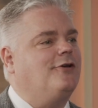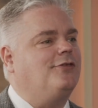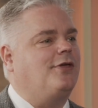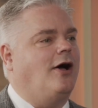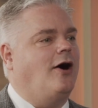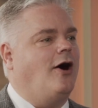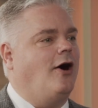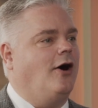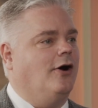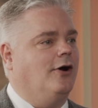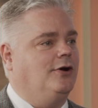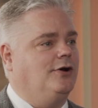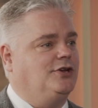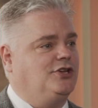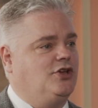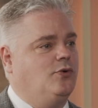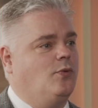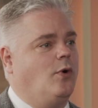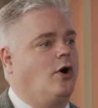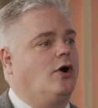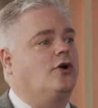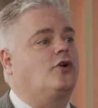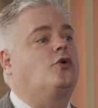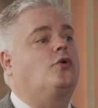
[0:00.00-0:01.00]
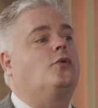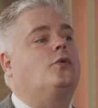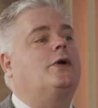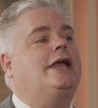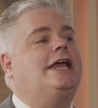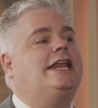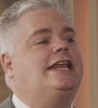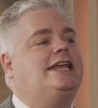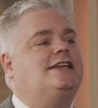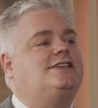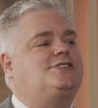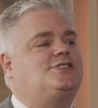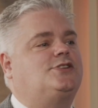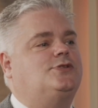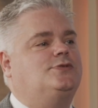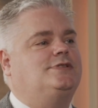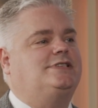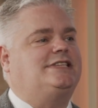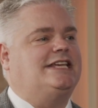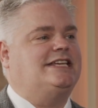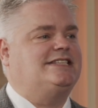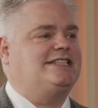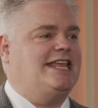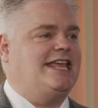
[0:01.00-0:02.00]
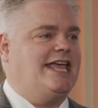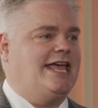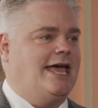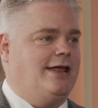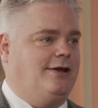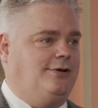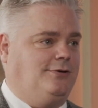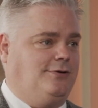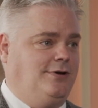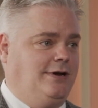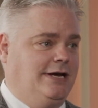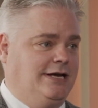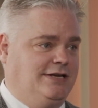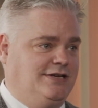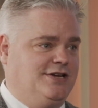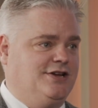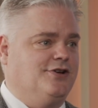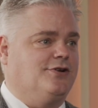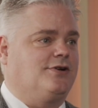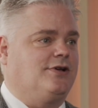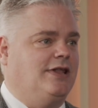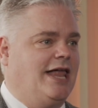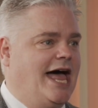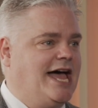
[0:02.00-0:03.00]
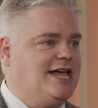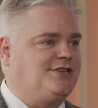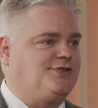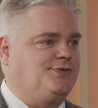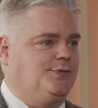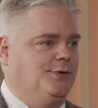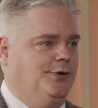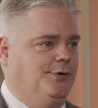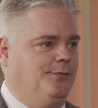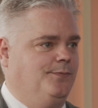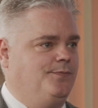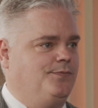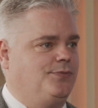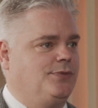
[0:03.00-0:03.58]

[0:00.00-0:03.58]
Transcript: the Heart, you are greeting students as they enter into your classroom.